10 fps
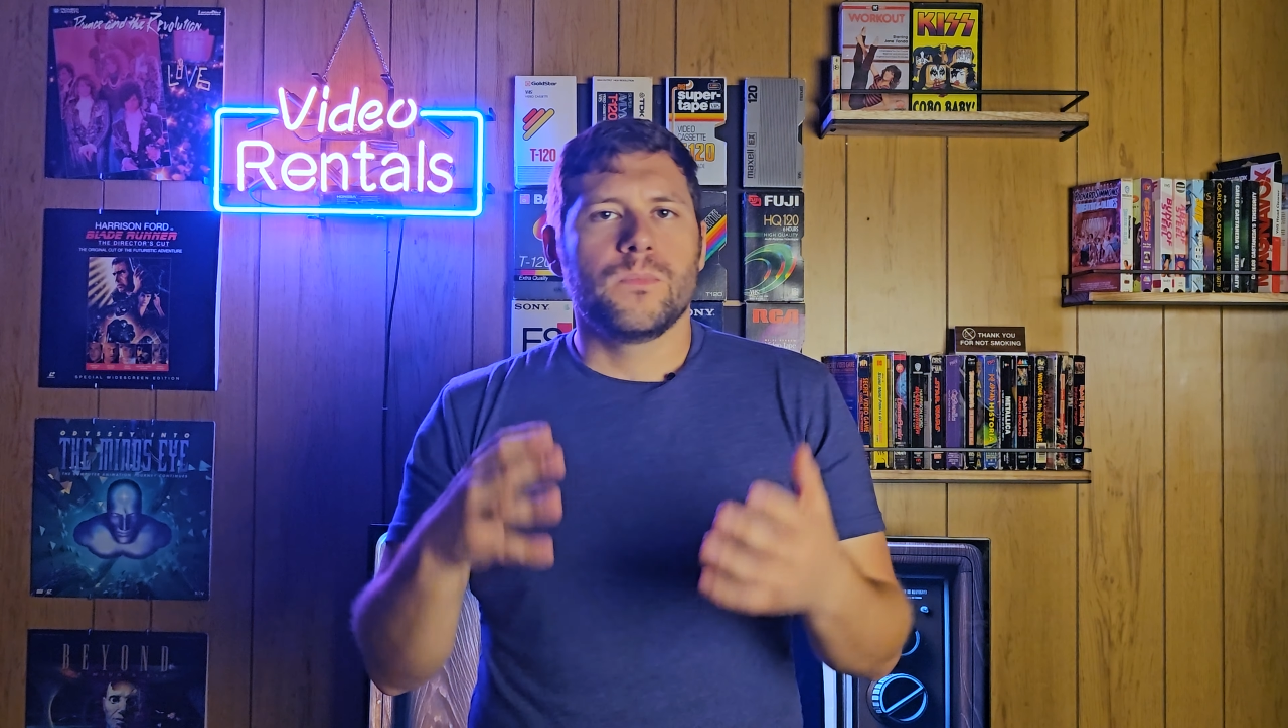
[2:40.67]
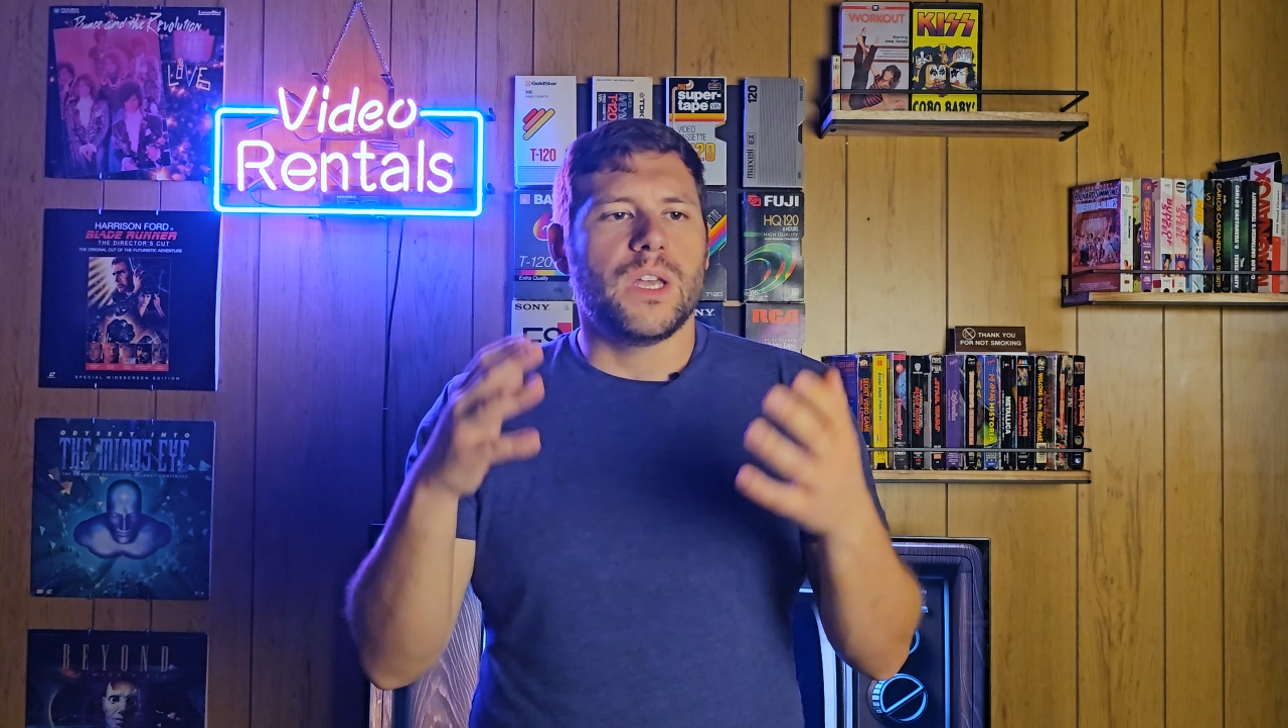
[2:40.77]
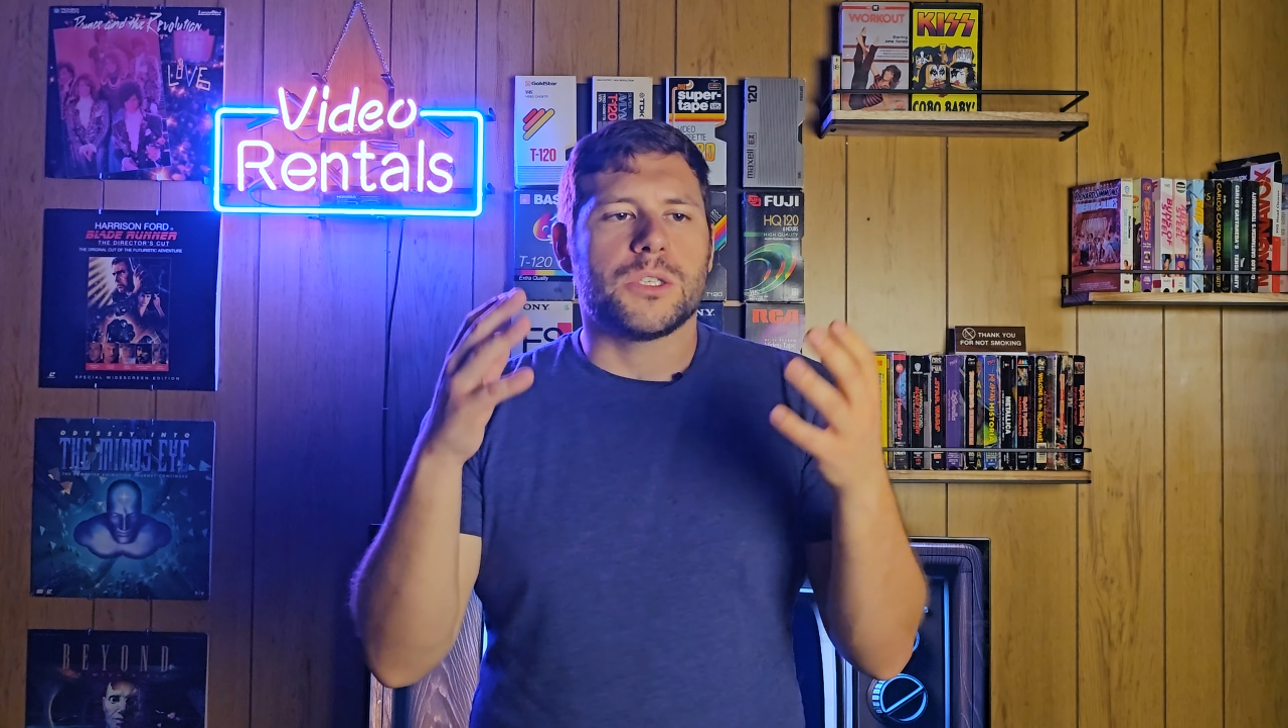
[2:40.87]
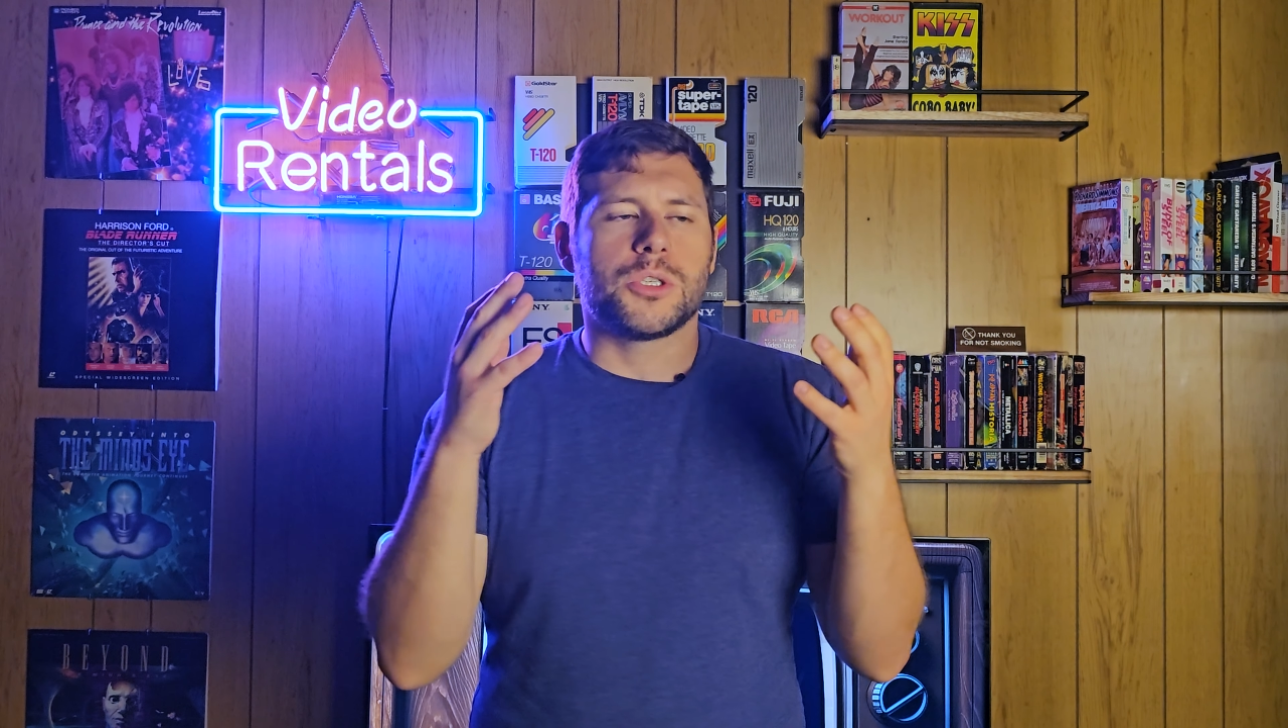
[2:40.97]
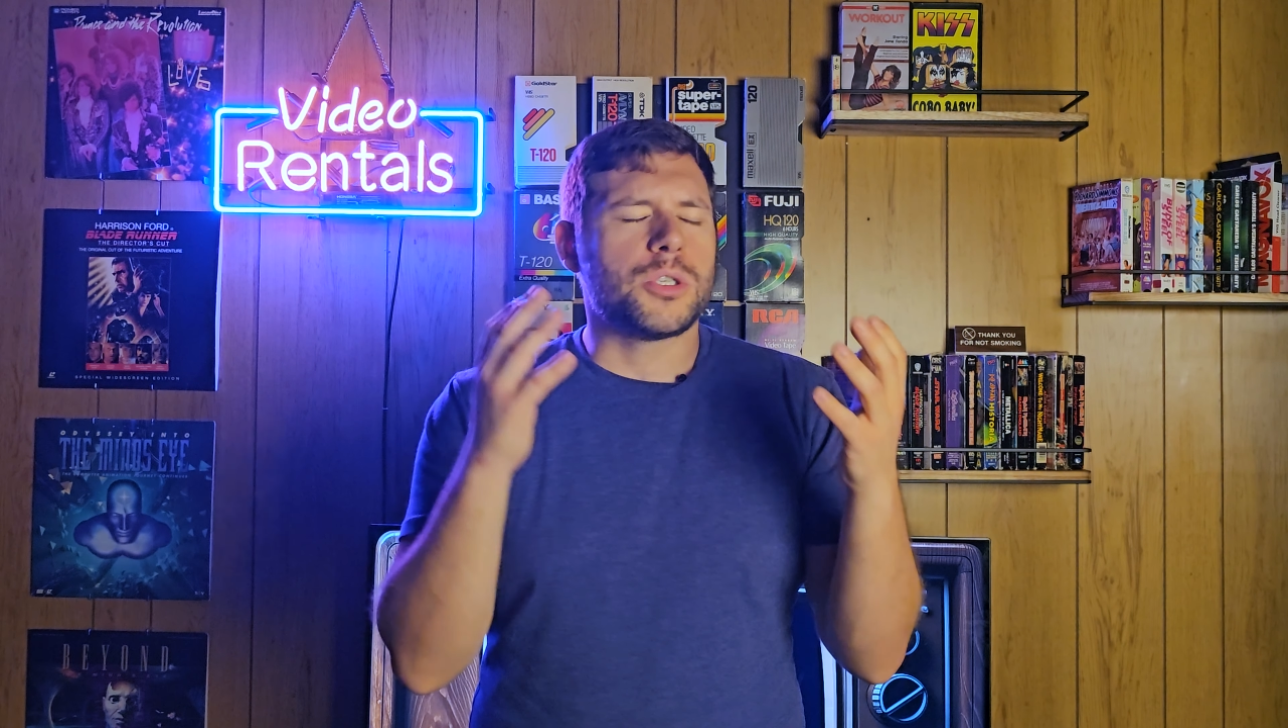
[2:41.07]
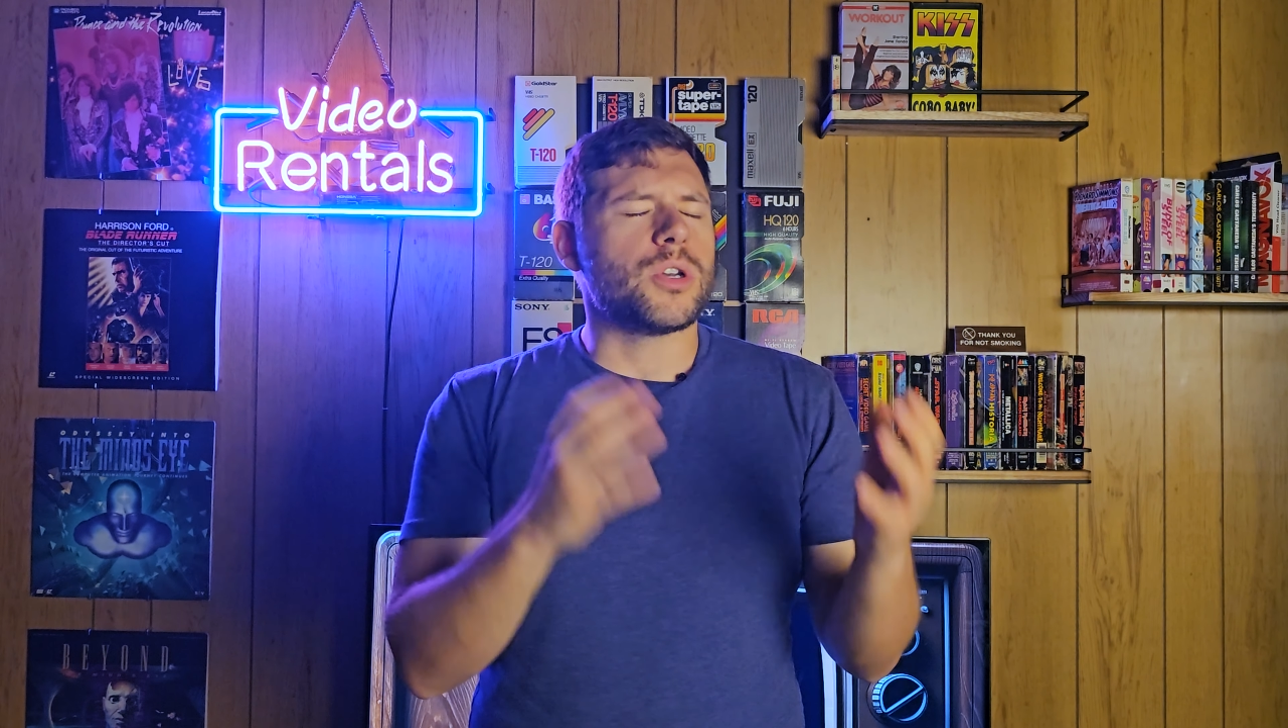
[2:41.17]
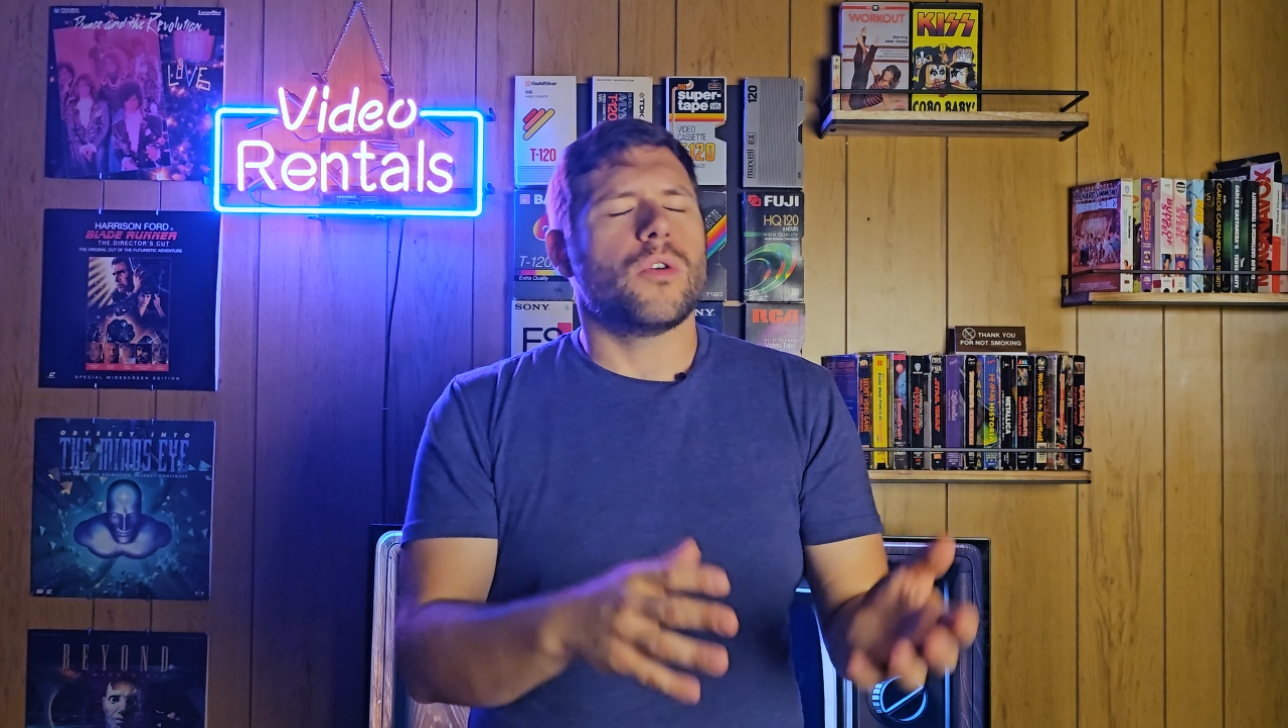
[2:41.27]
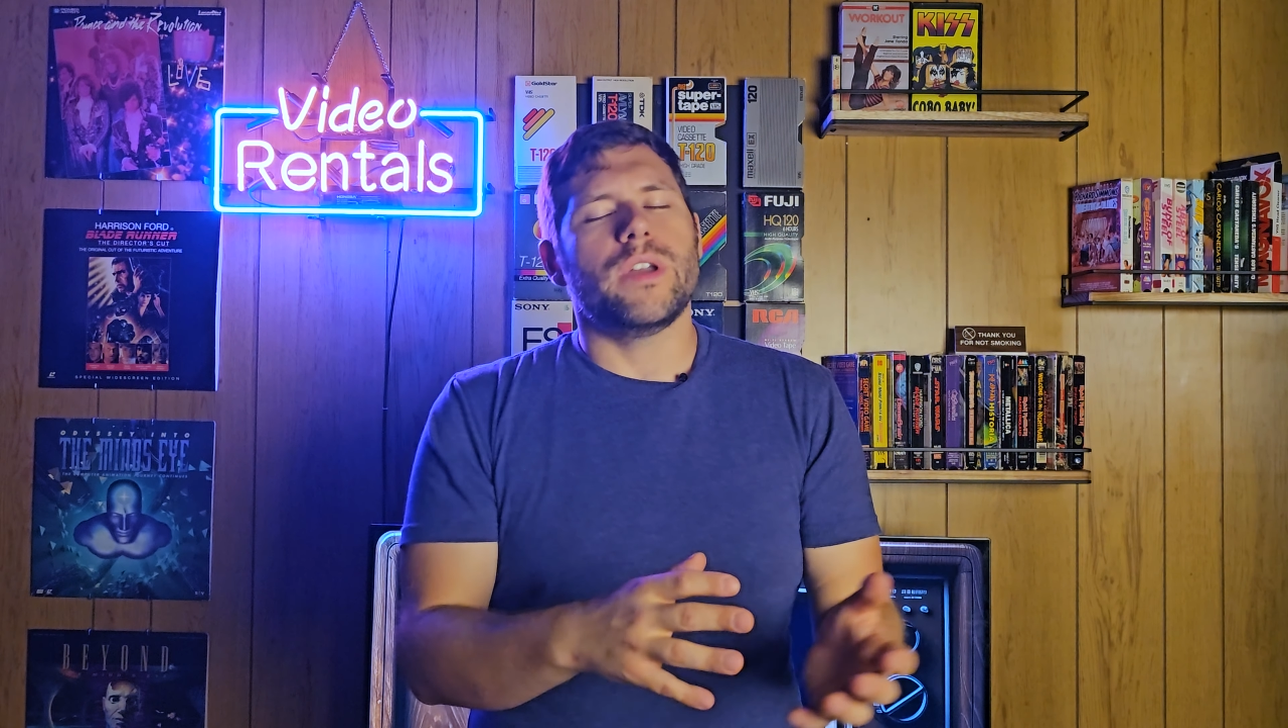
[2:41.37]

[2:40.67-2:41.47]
It's so